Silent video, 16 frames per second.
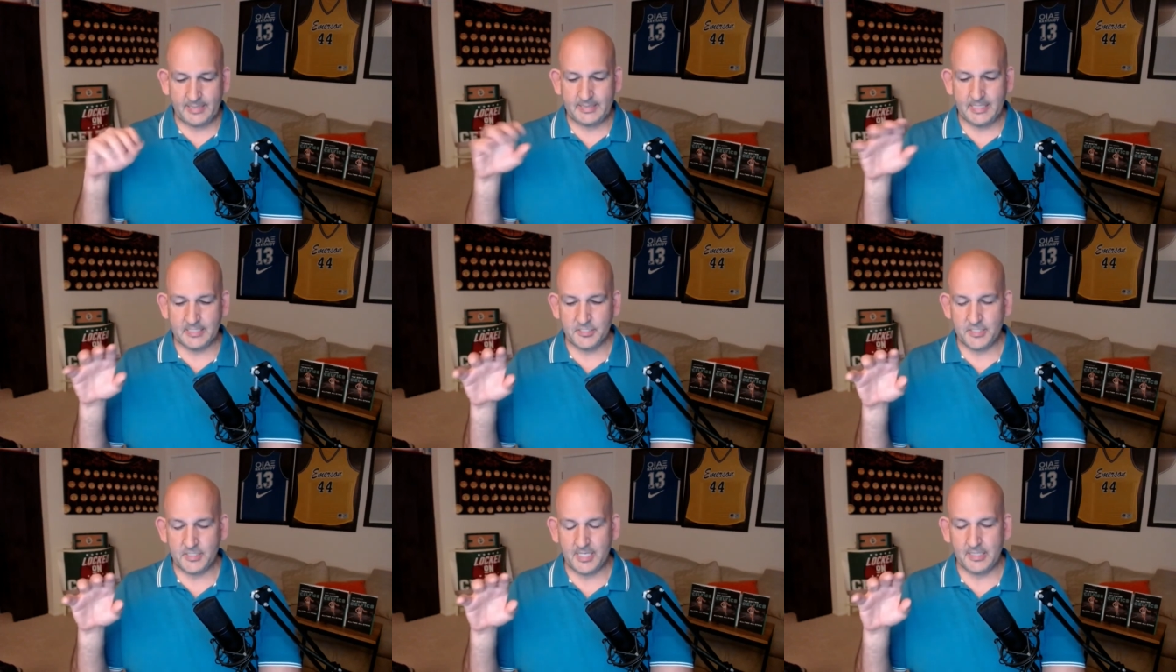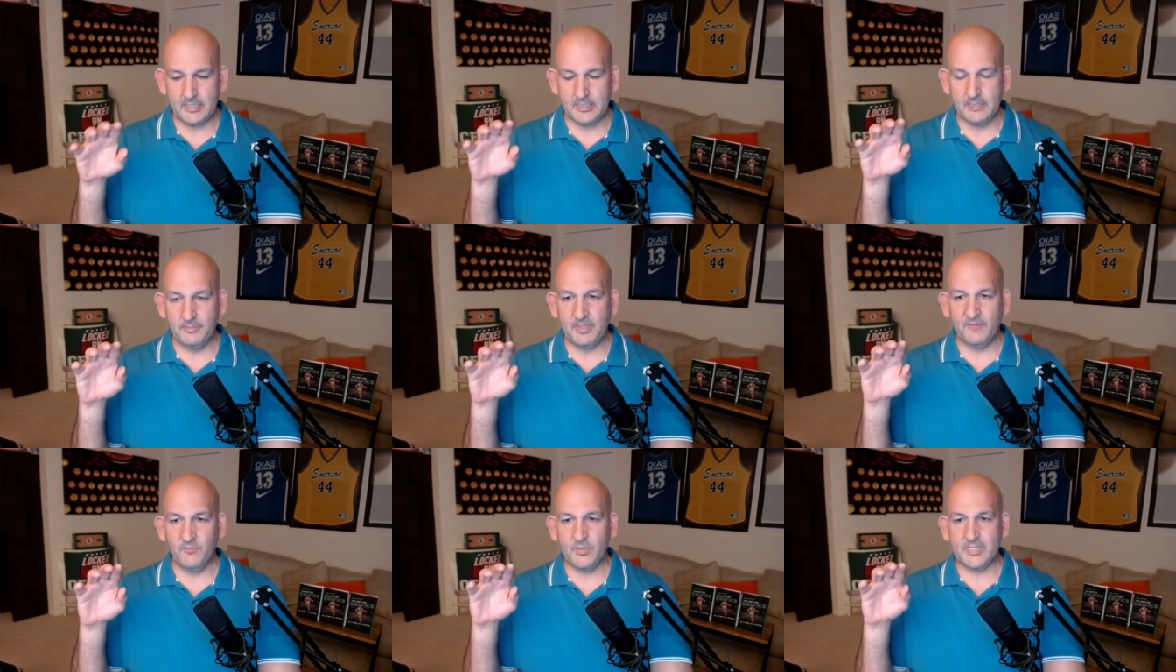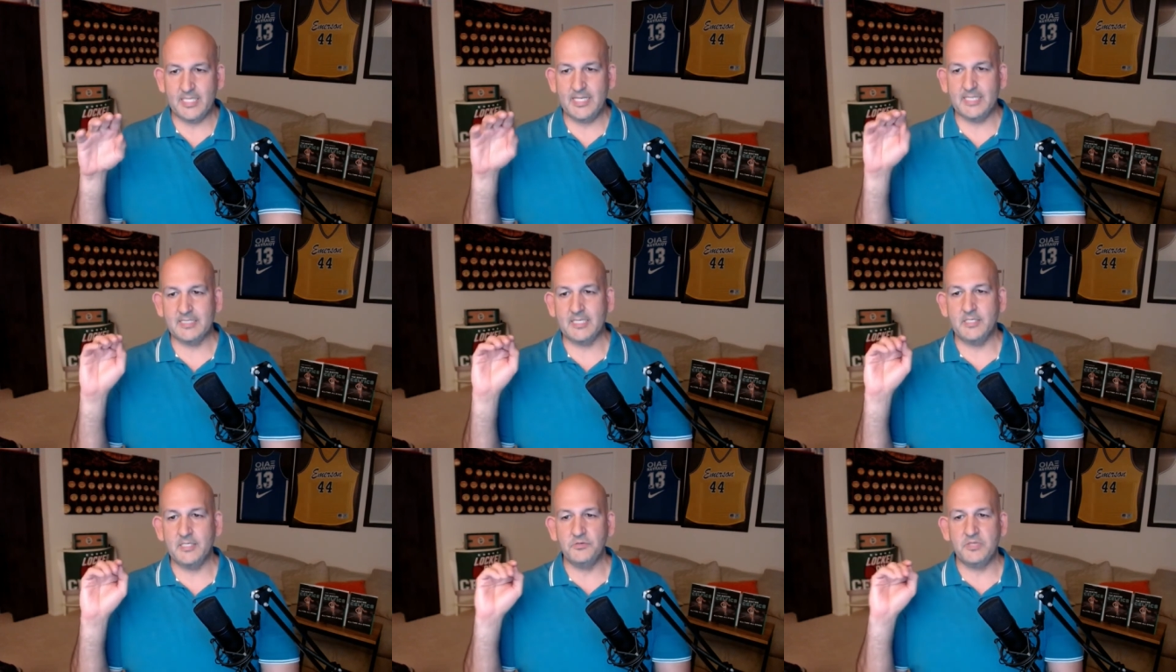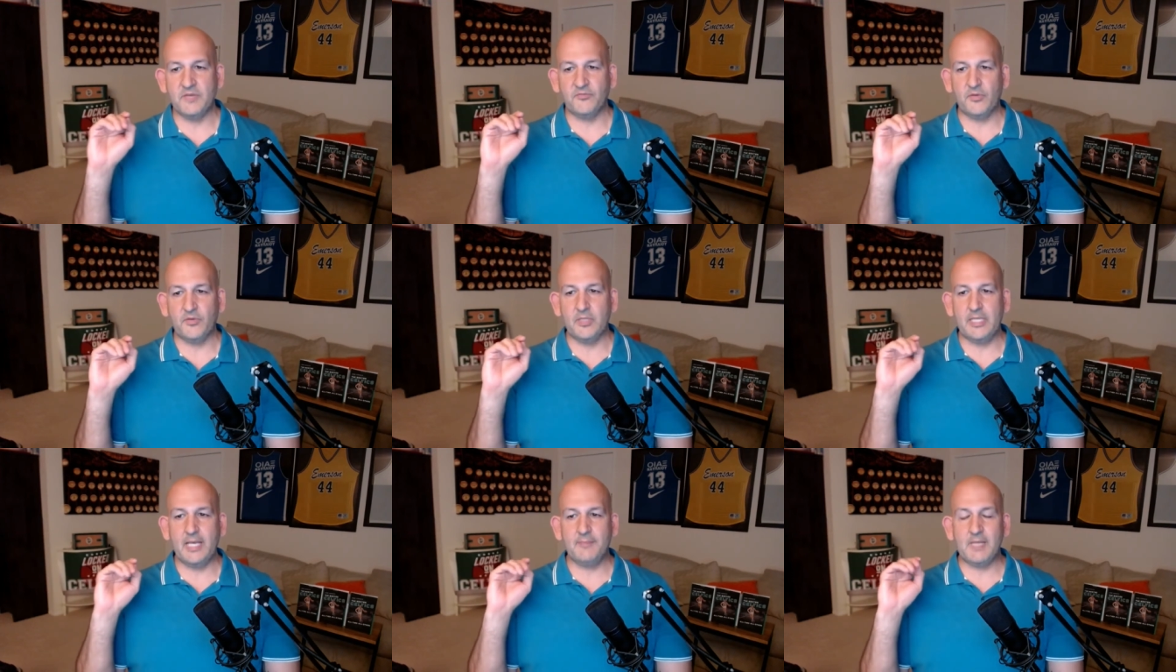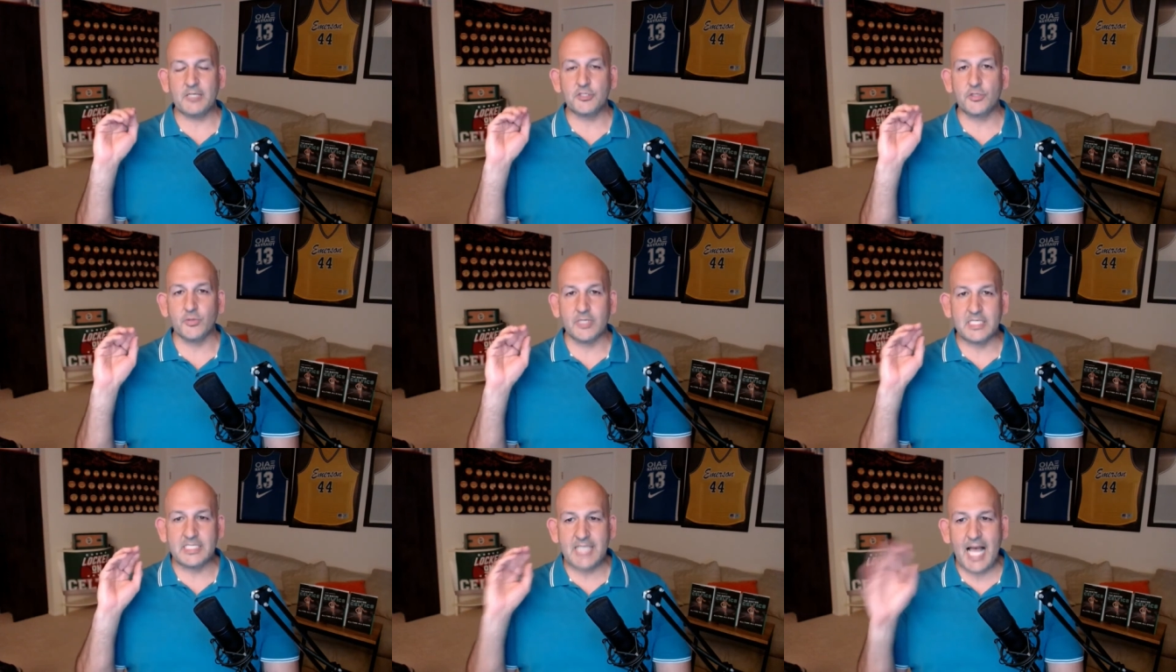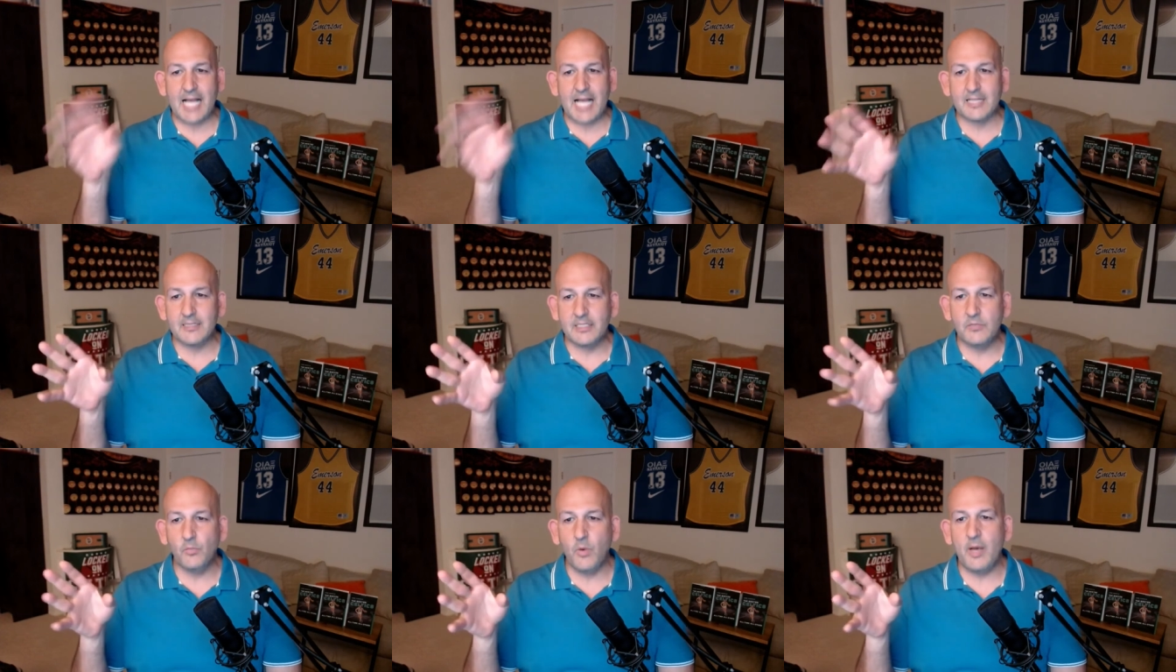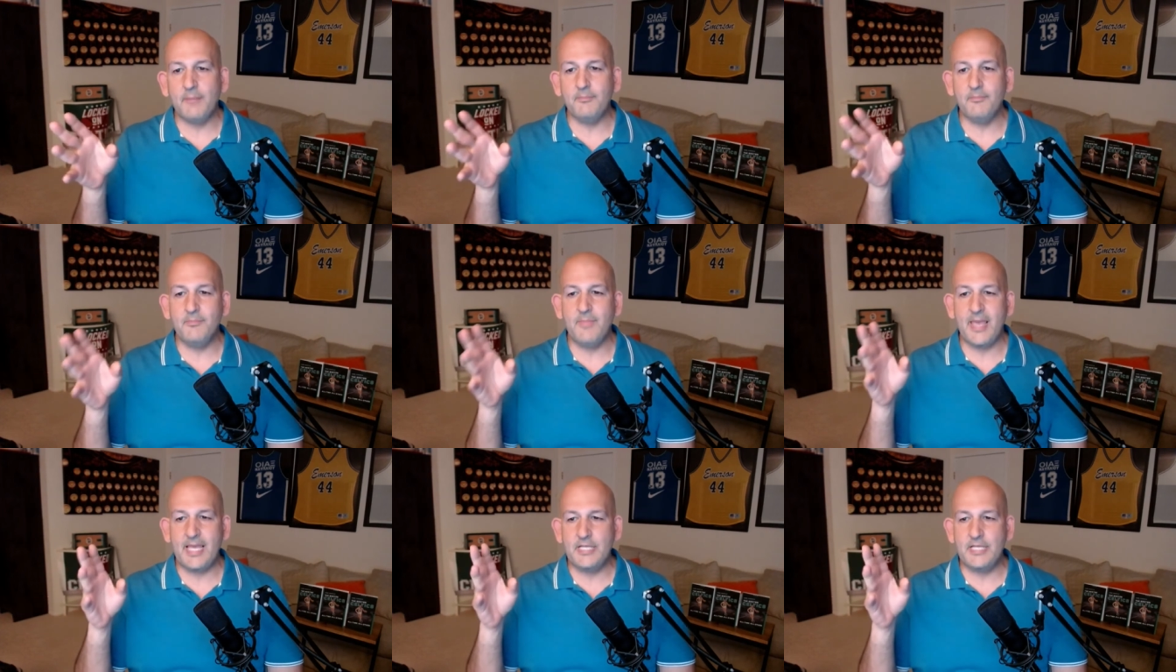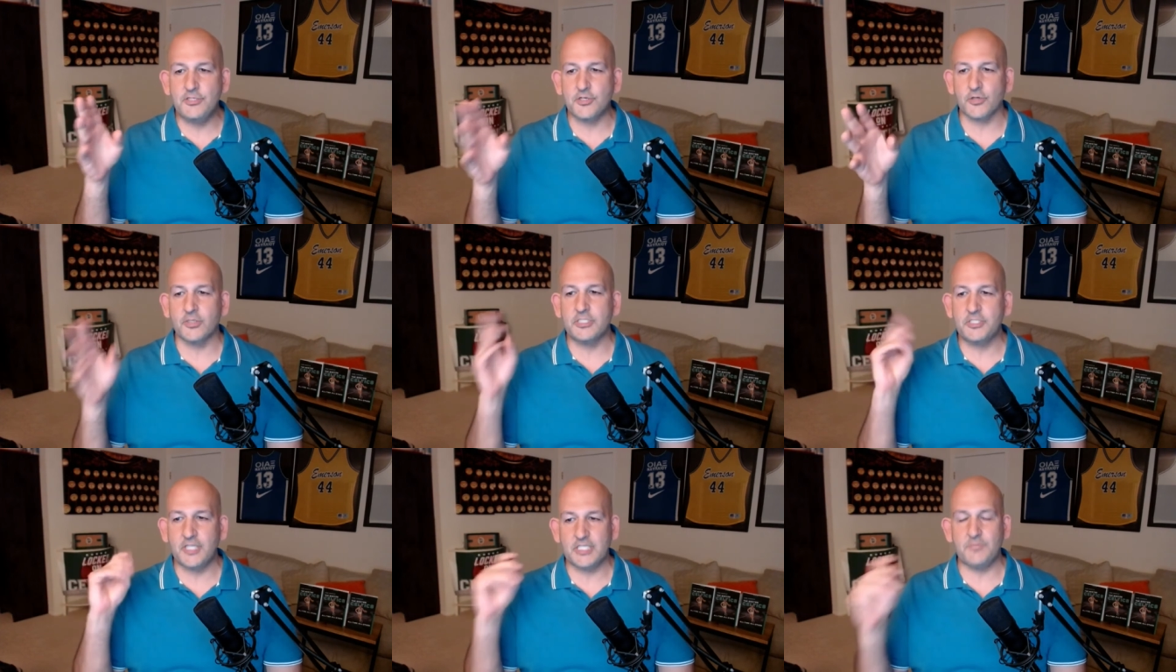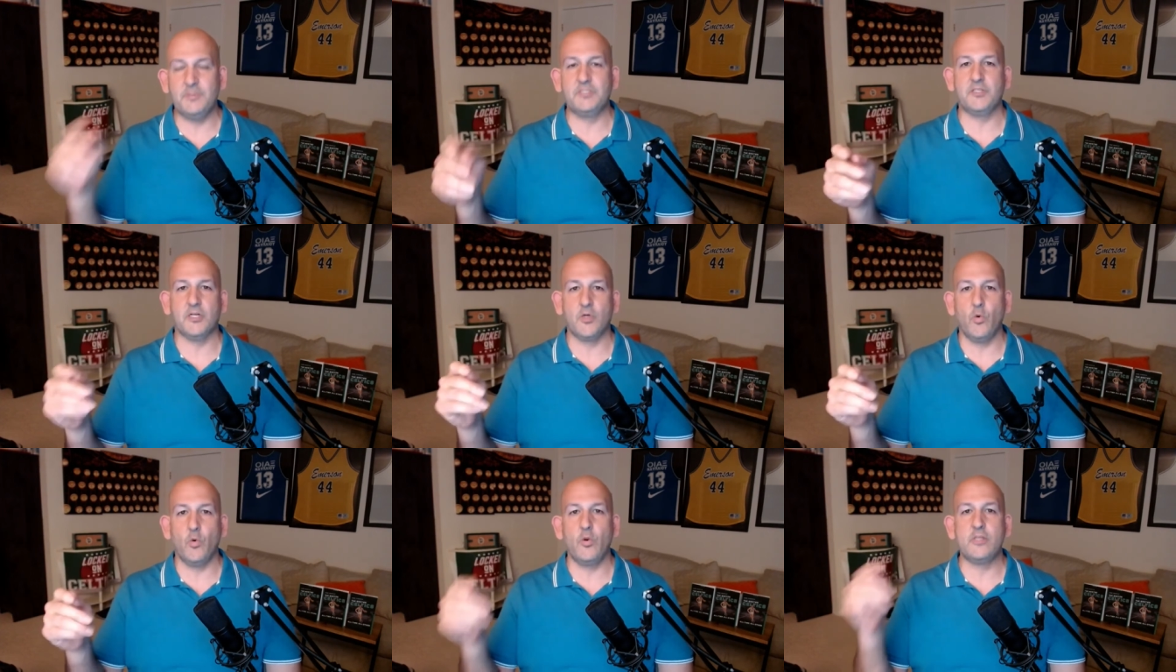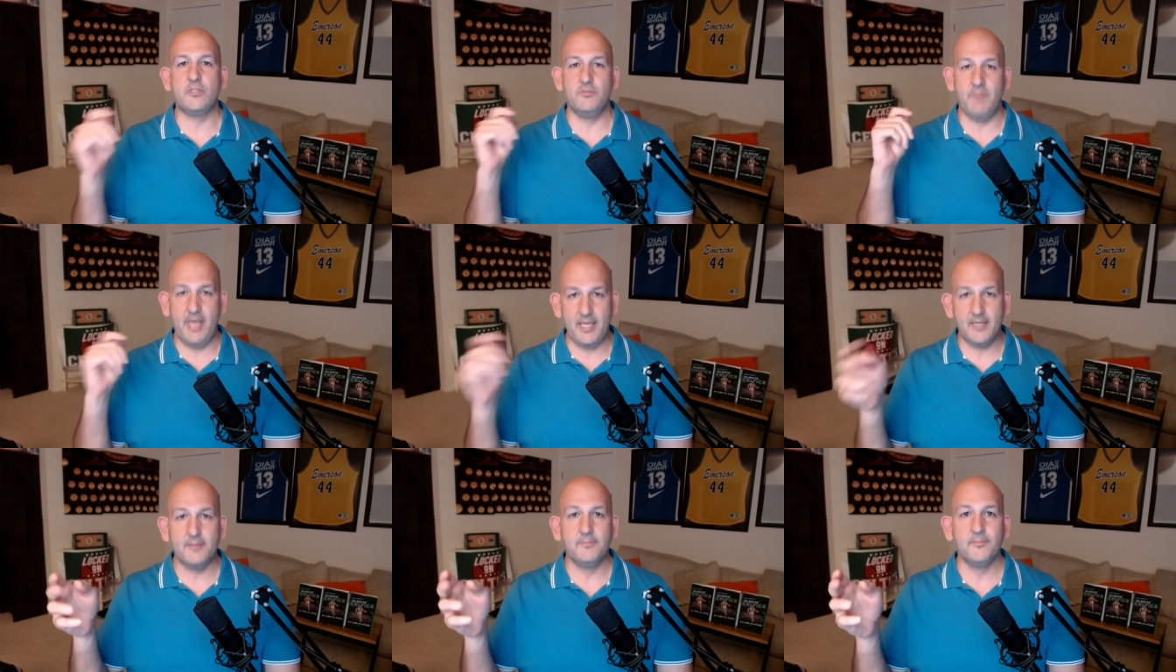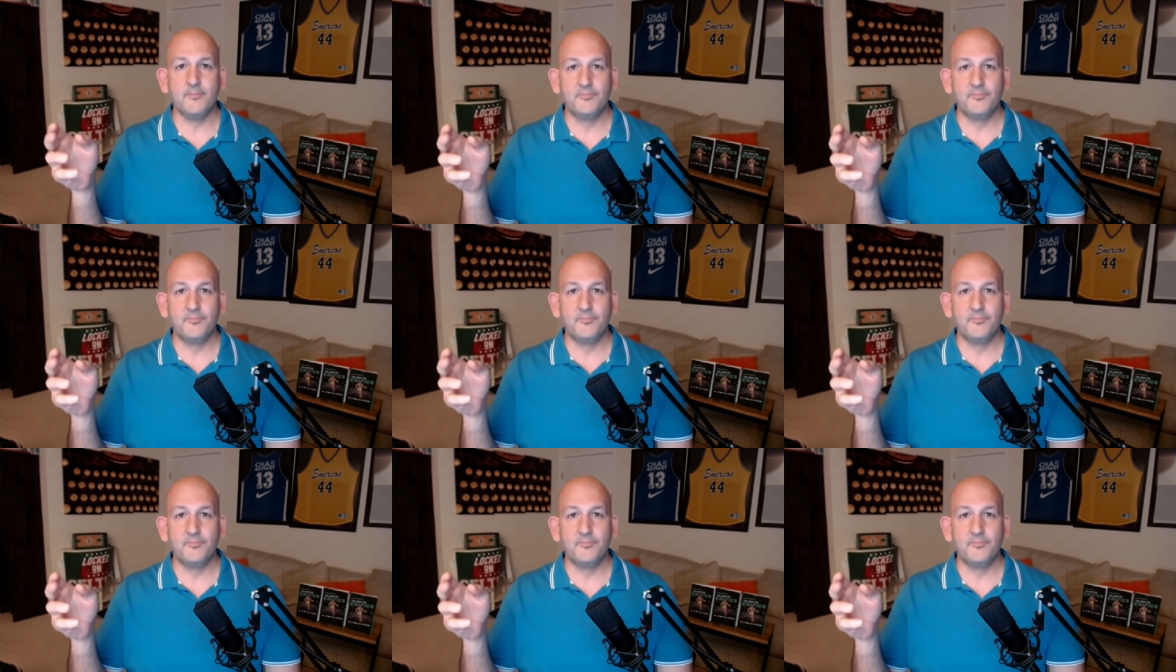I touched on a little bit of what the Nets can do differently. I'm not sure exactly what major adjustments they're going to make.